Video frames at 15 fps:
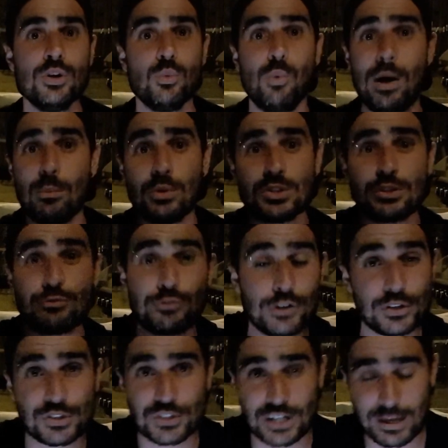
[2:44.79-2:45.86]
When was the
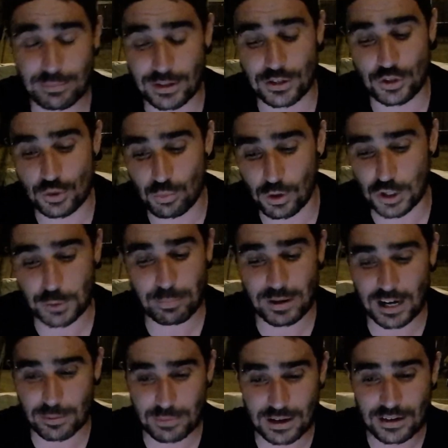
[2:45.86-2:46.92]
first time that you watched
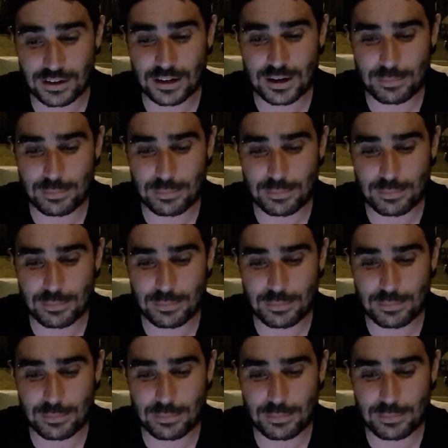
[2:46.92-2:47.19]
Parma?